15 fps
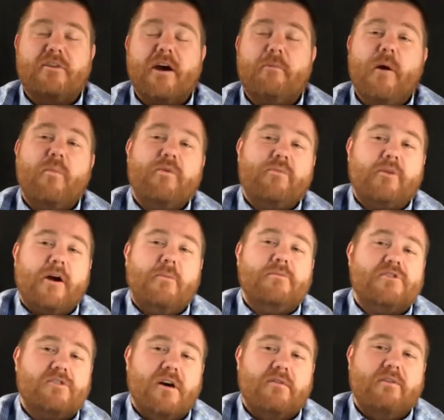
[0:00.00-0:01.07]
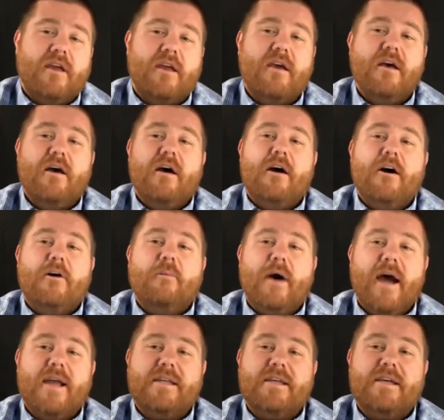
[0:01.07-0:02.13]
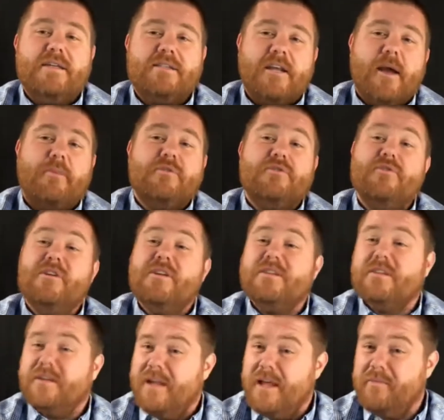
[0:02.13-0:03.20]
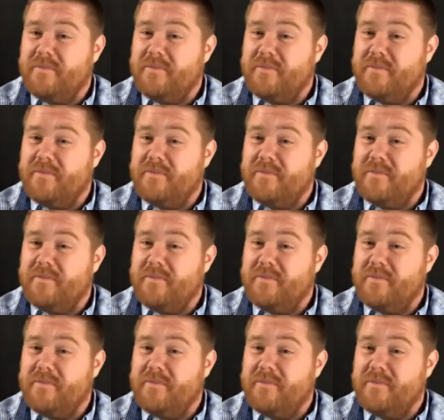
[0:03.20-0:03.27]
come up with problem solving ideas and opportunities and